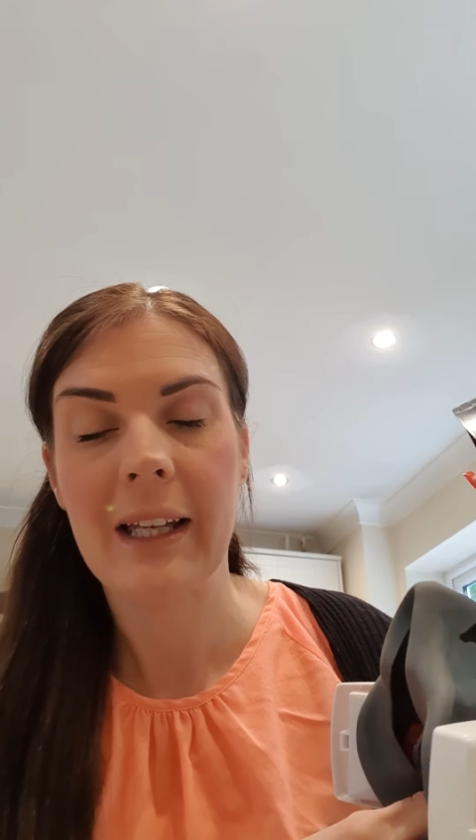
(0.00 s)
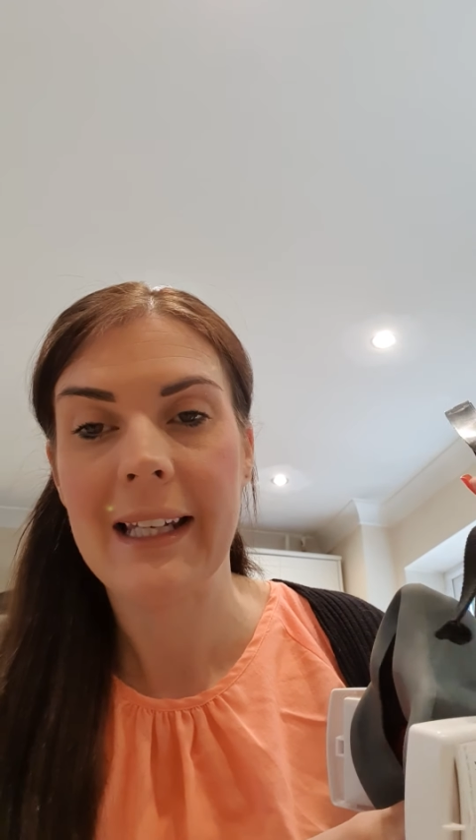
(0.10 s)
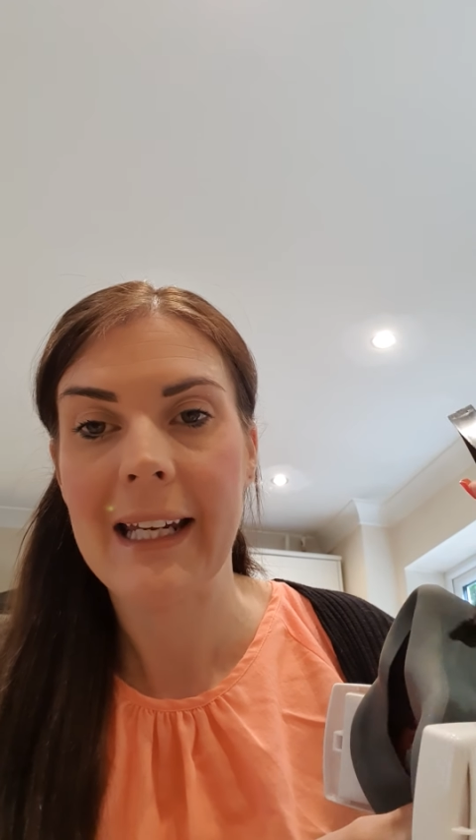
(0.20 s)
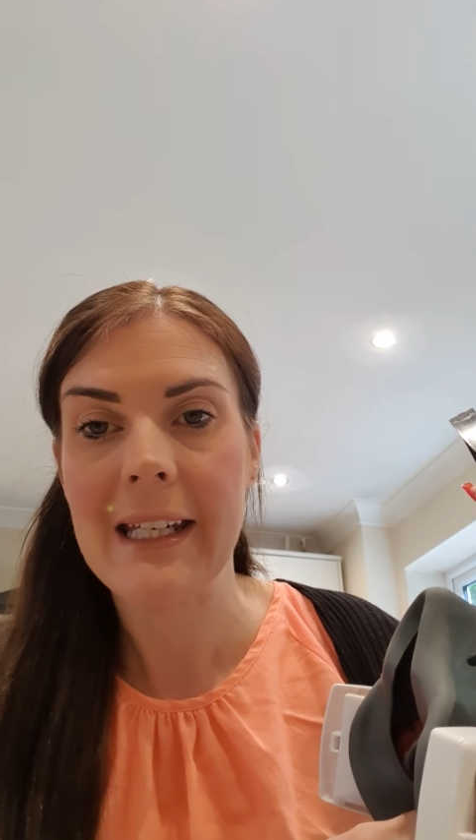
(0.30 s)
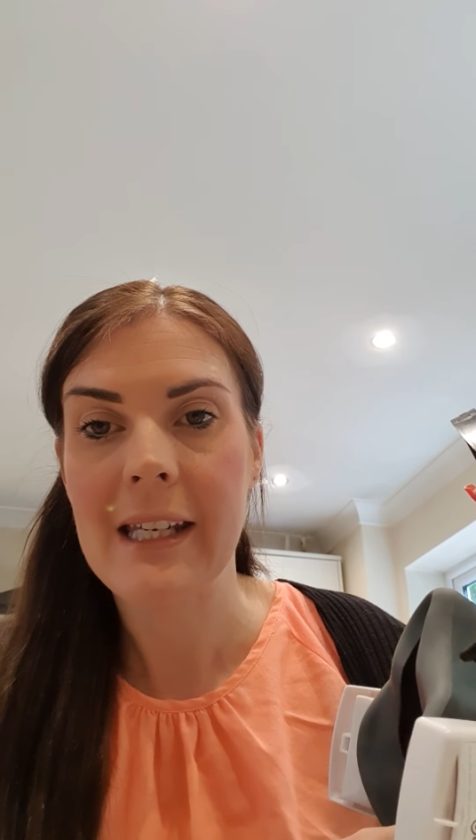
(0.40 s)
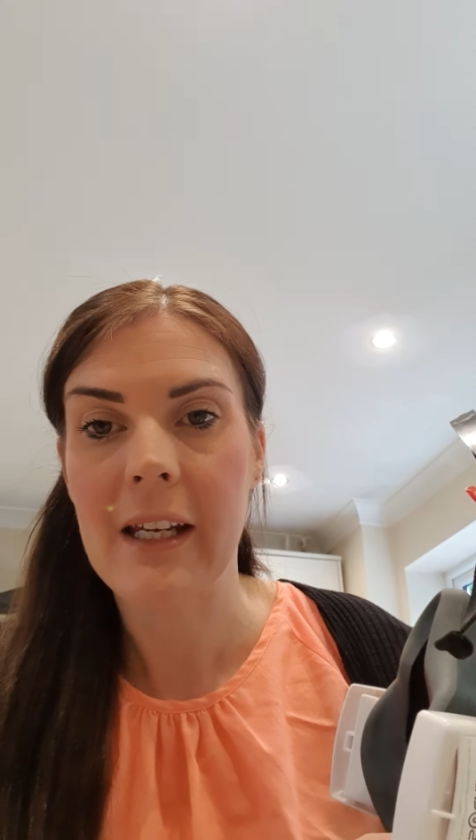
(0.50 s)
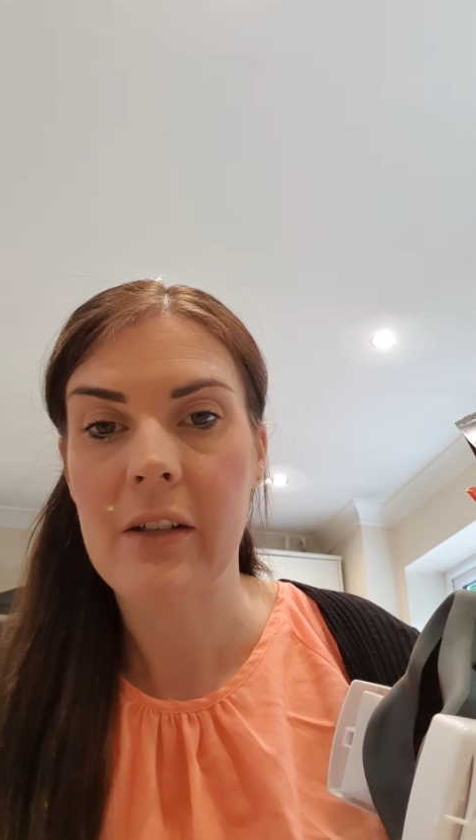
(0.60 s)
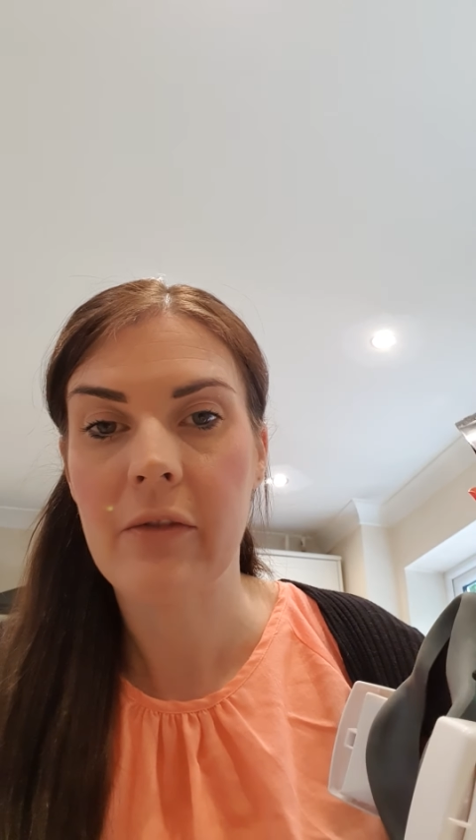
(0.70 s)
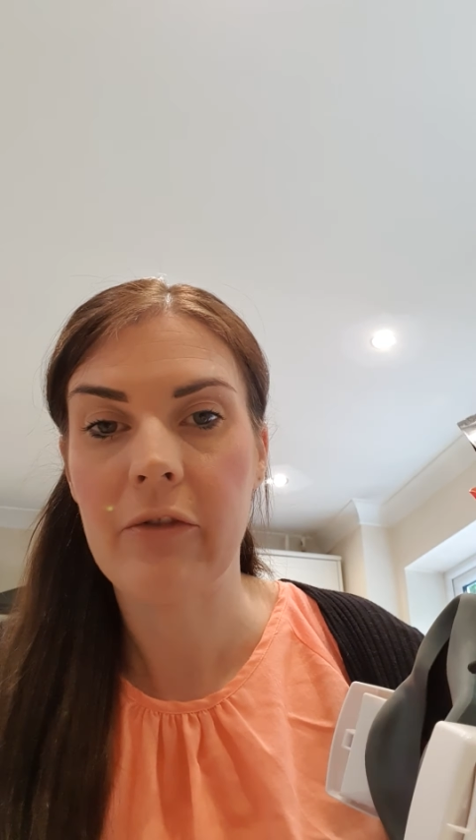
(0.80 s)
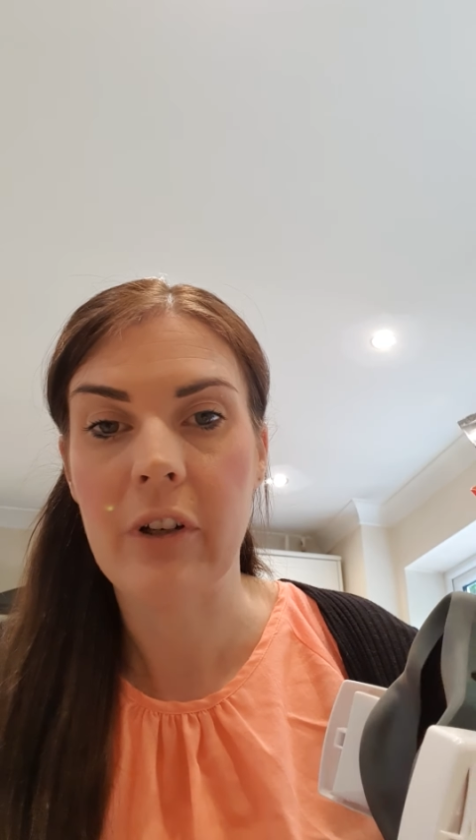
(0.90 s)
They're
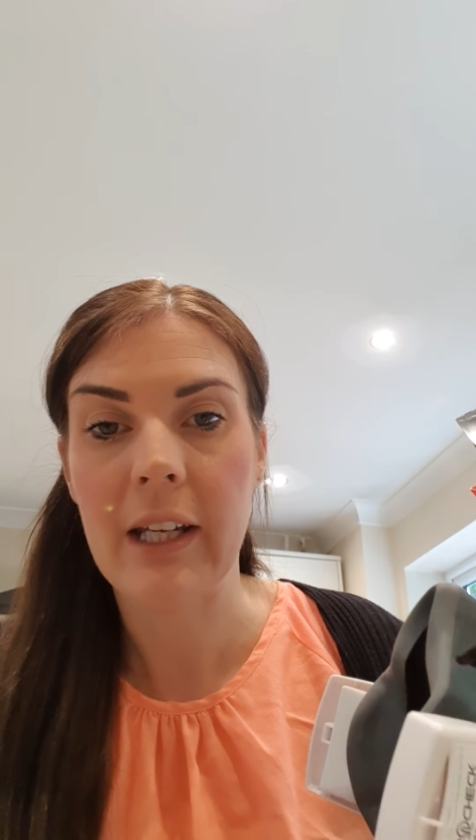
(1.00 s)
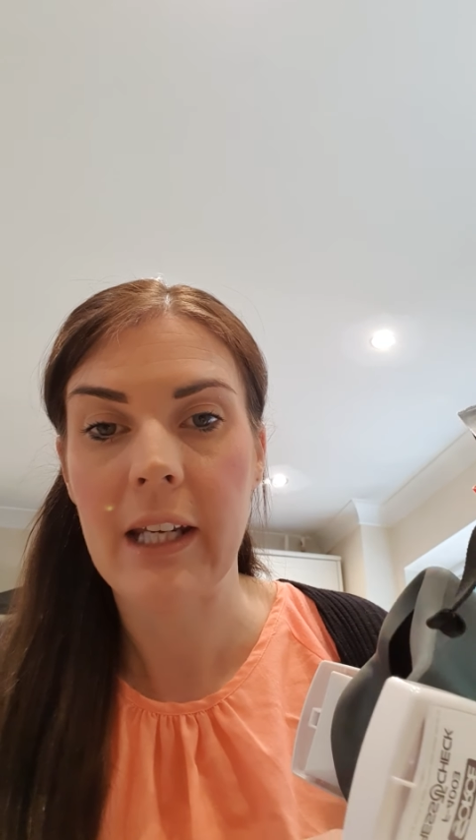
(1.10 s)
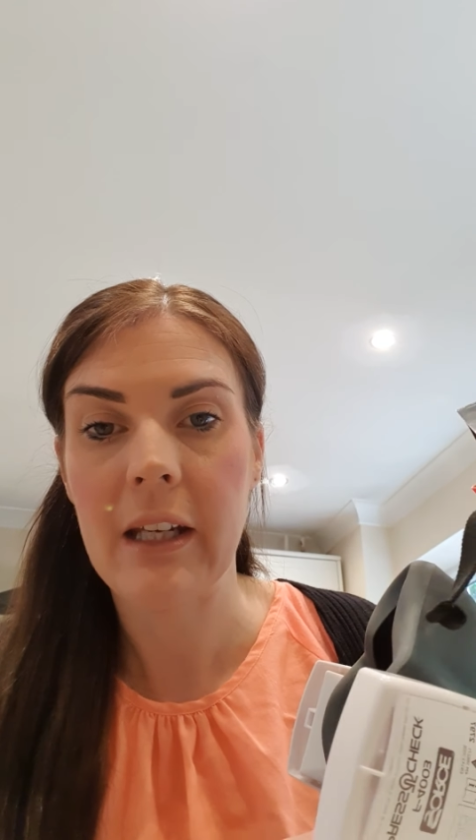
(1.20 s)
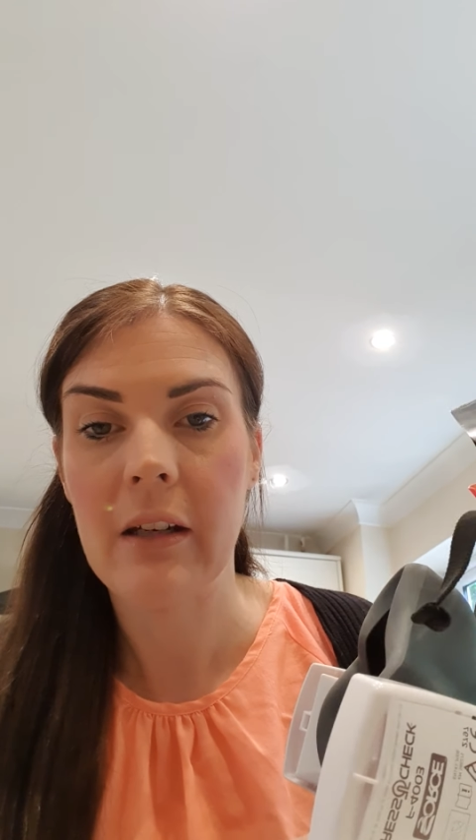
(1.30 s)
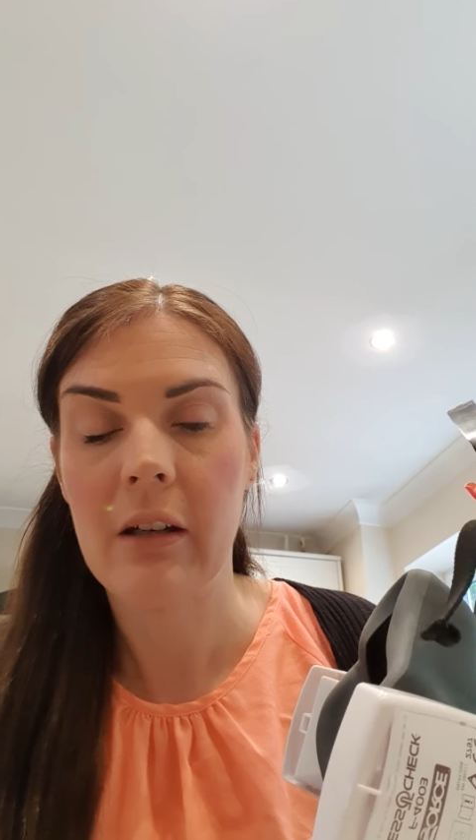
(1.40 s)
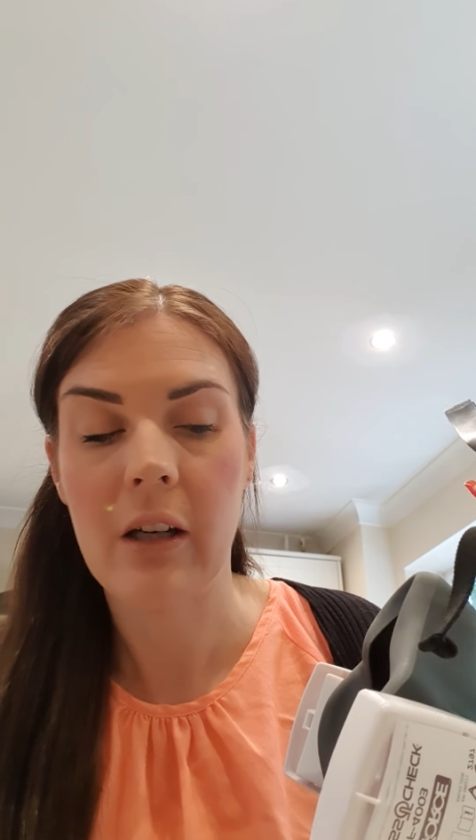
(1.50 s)
latex free,